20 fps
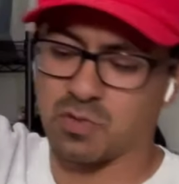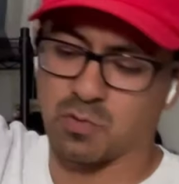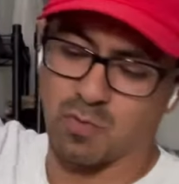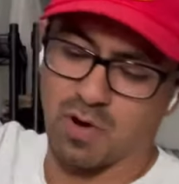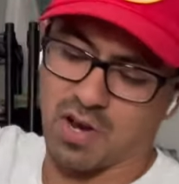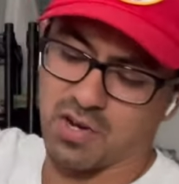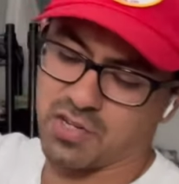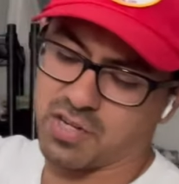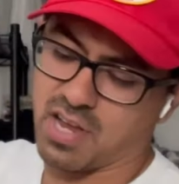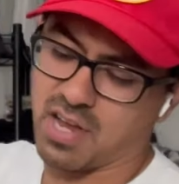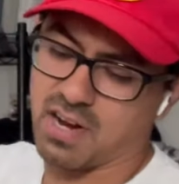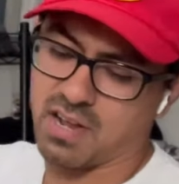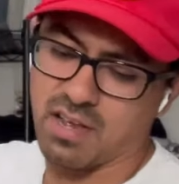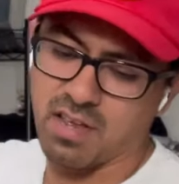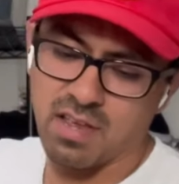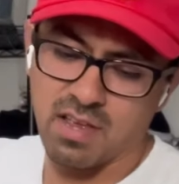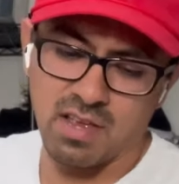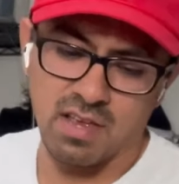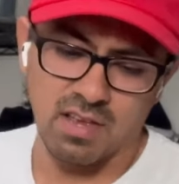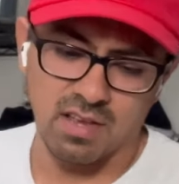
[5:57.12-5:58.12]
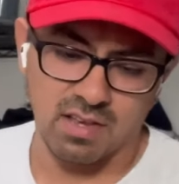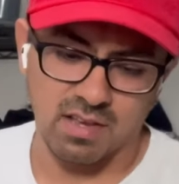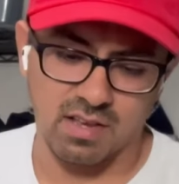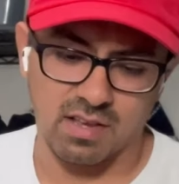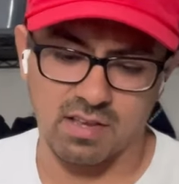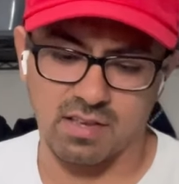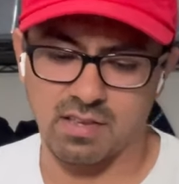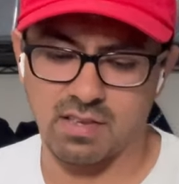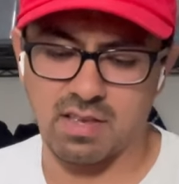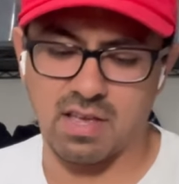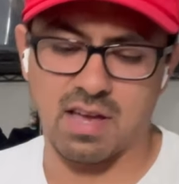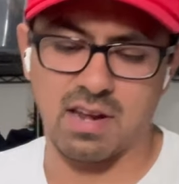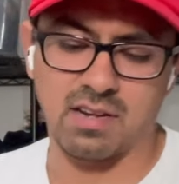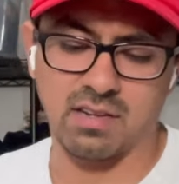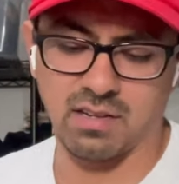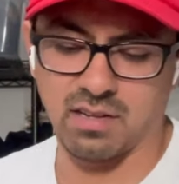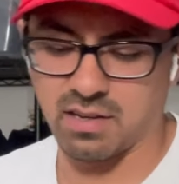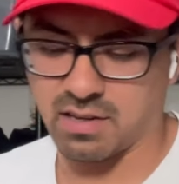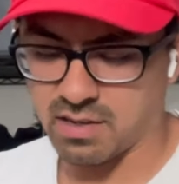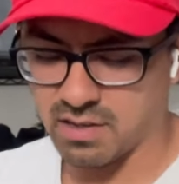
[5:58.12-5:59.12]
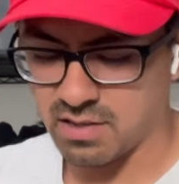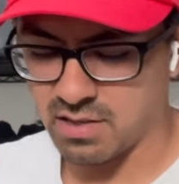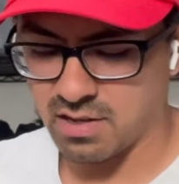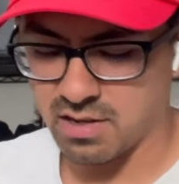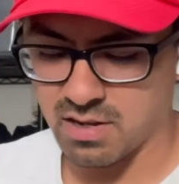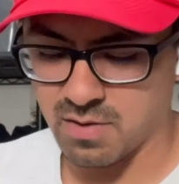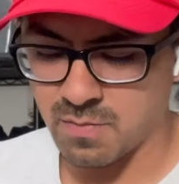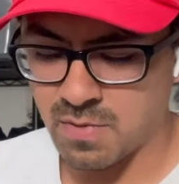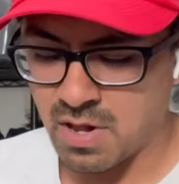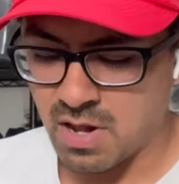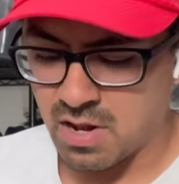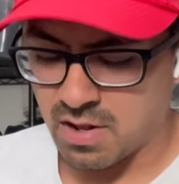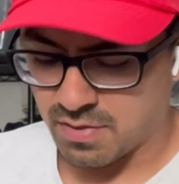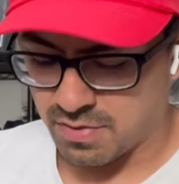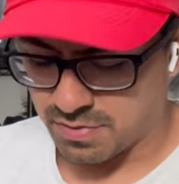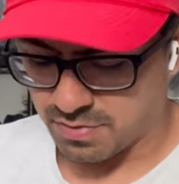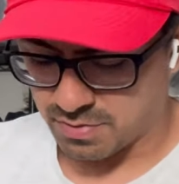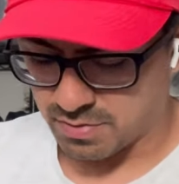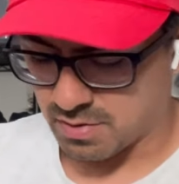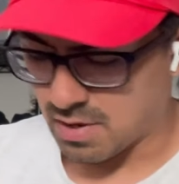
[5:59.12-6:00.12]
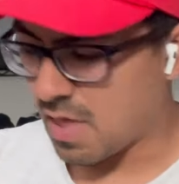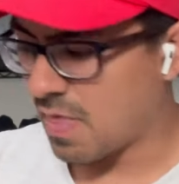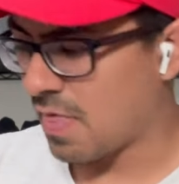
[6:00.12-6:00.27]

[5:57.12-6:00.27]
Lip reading: wash kind of look. And